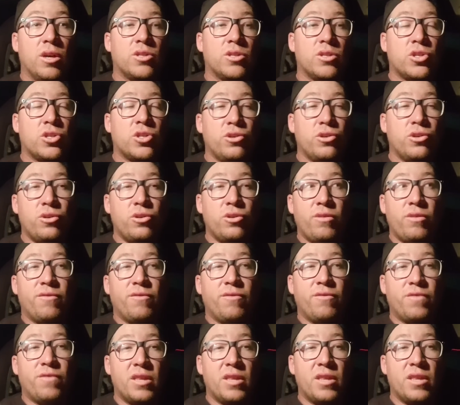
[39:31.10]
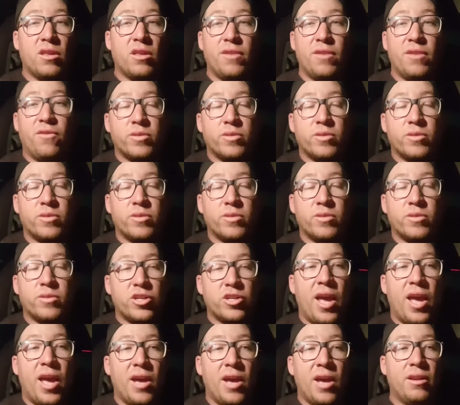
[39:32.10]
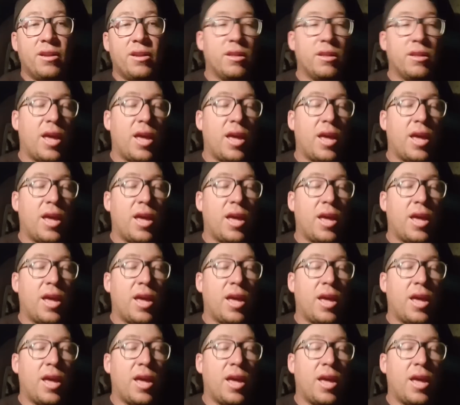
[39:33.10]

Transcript: 2 V35s, which I had,